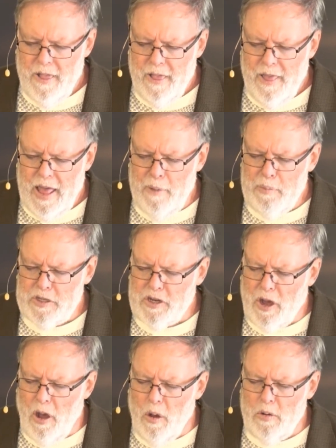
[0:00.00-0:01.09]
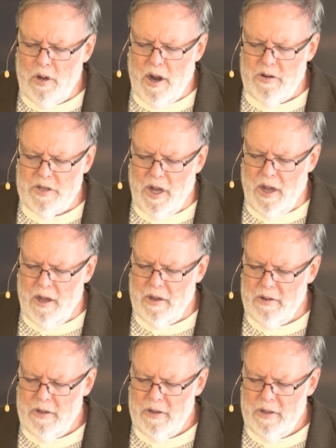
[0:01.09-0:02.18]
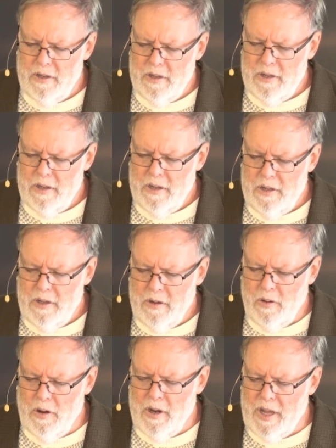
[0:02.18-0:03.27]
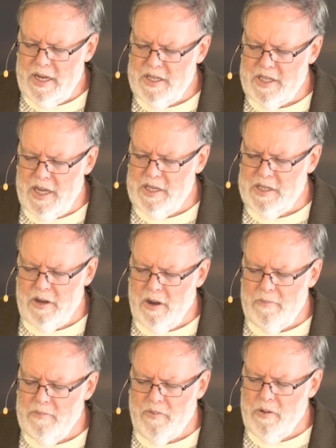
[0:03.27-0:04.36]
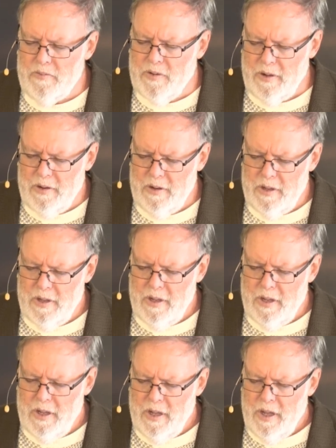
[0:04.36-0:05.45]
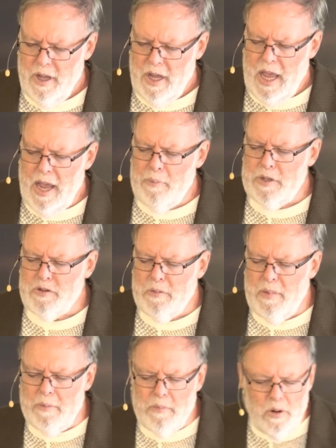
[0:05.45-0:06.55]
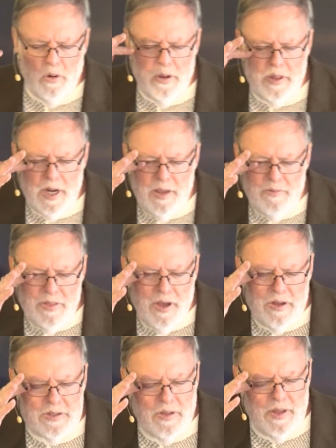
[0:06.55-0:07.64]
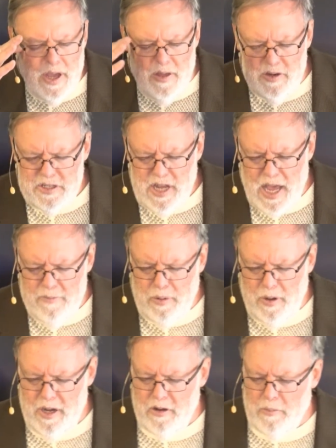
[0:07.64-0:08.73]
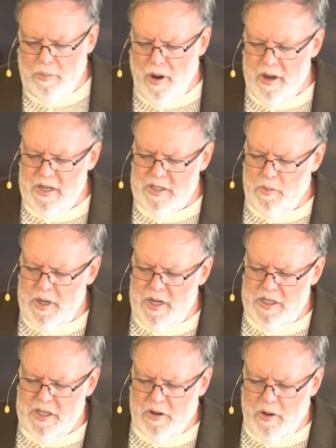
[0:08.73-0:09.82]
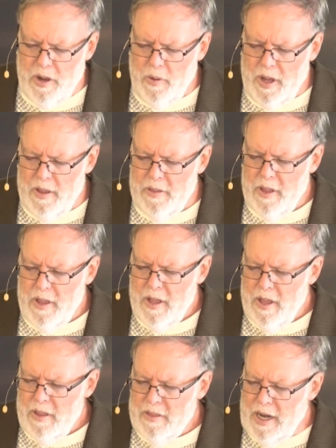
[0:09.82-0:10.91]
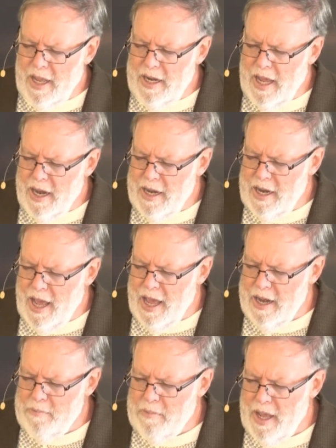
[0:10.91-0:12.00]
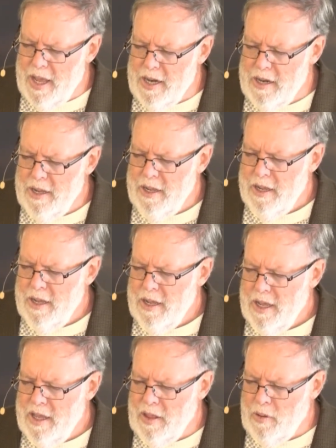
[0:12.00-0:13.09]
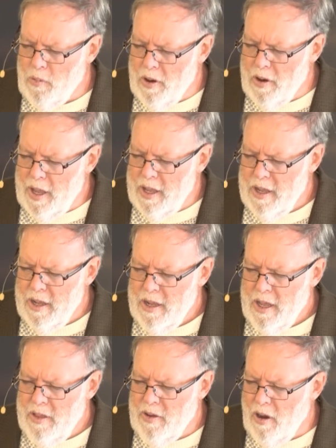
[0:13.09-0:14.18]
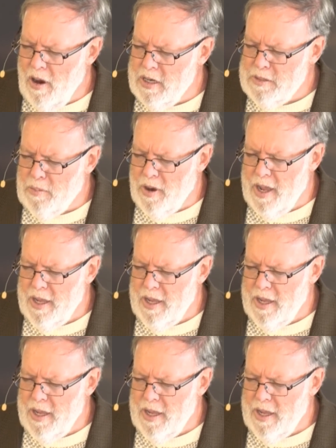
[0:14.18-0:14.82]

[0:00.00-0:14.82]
Help us to hold our tongue, Lord, against things that aren't fruitful. Help us remember, Lord, that even those on the other side of political parties that we disagree with, they lay down at night in bed and they worry and their hearts break.